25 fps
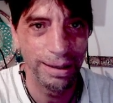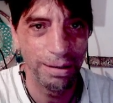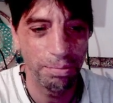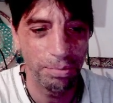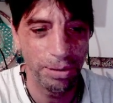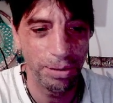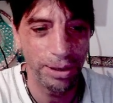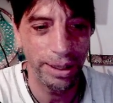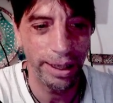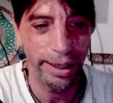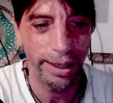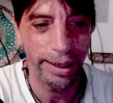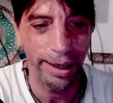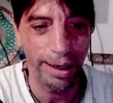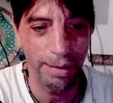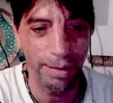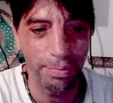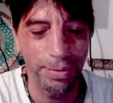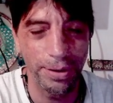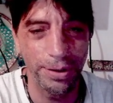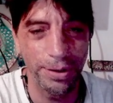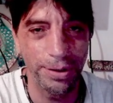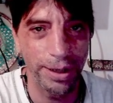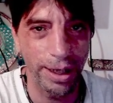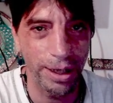but they
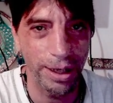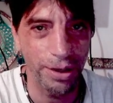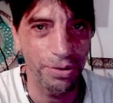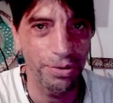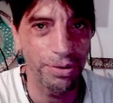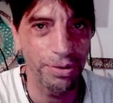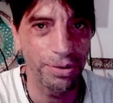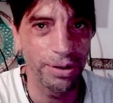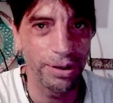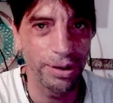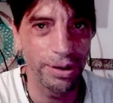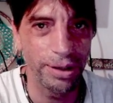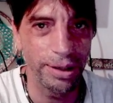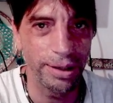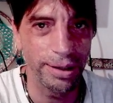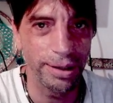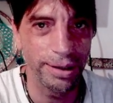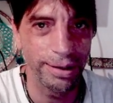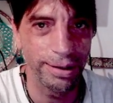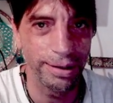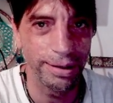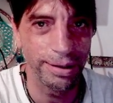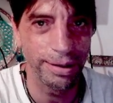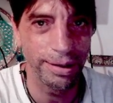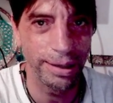happen naturally
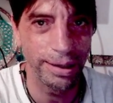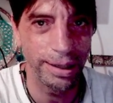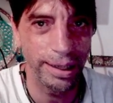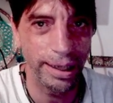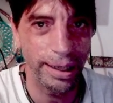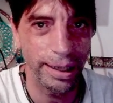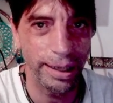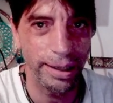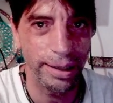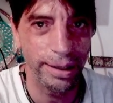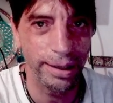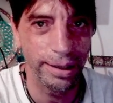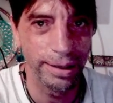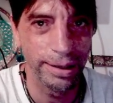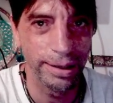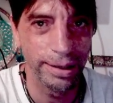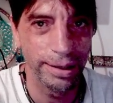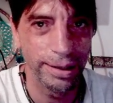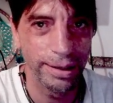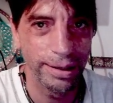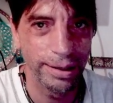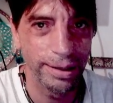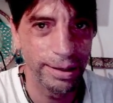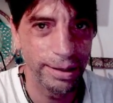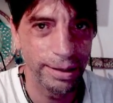okay
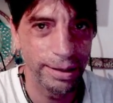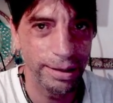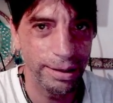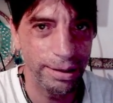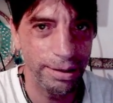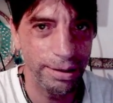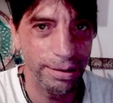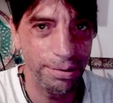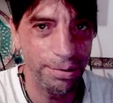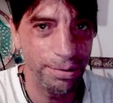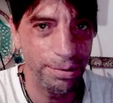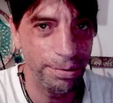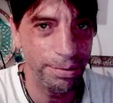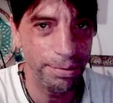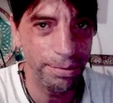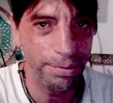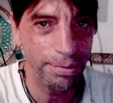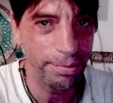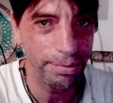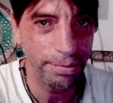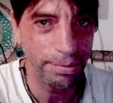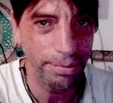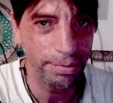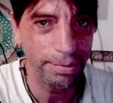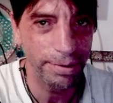you
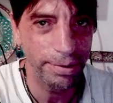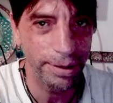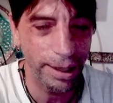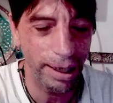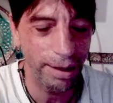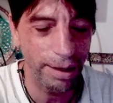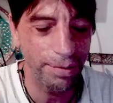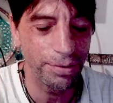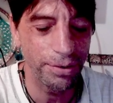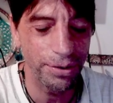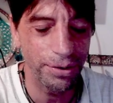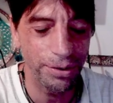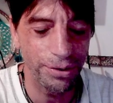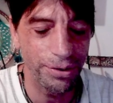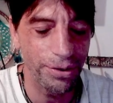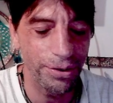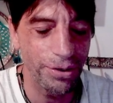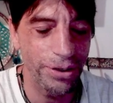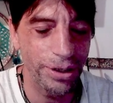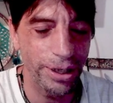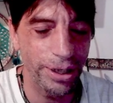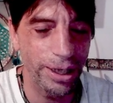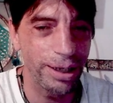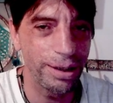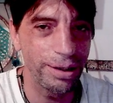have to
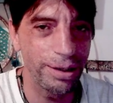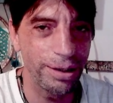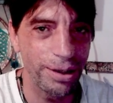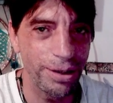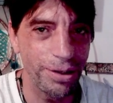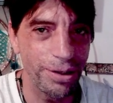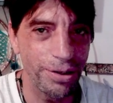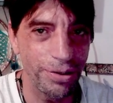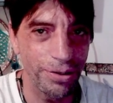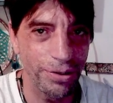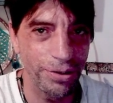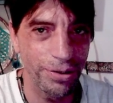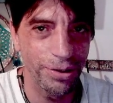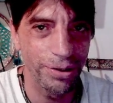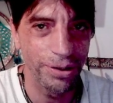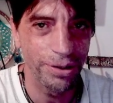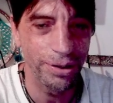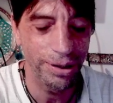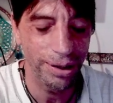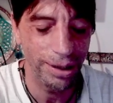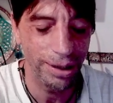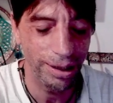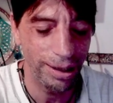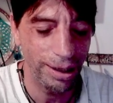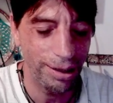understand this
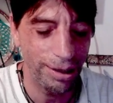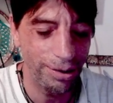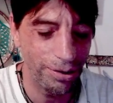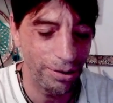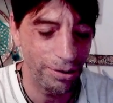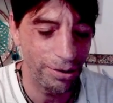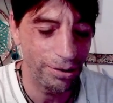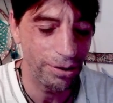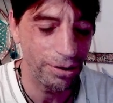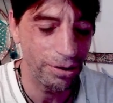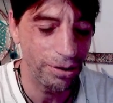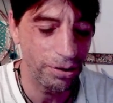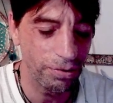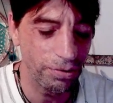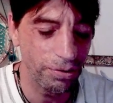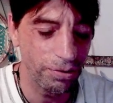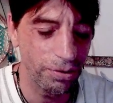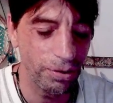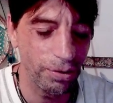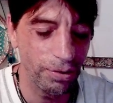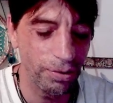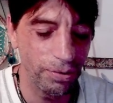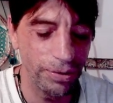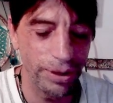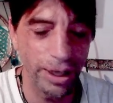let the things
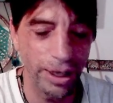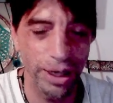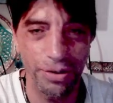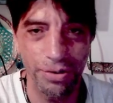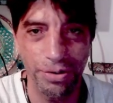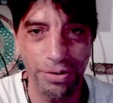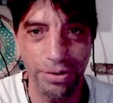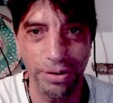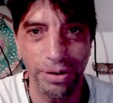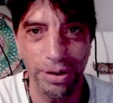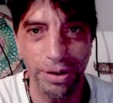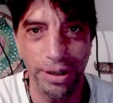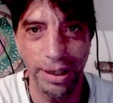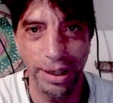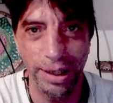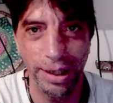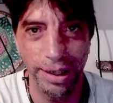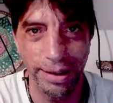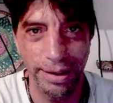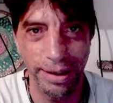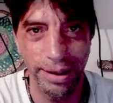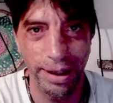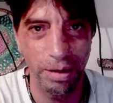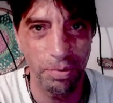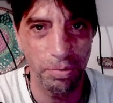flow naturally
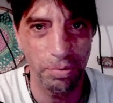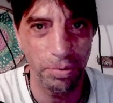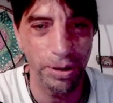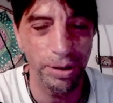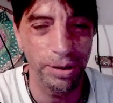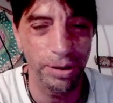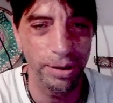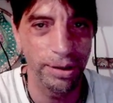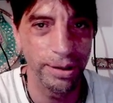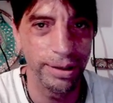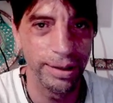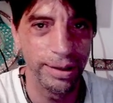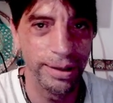and they will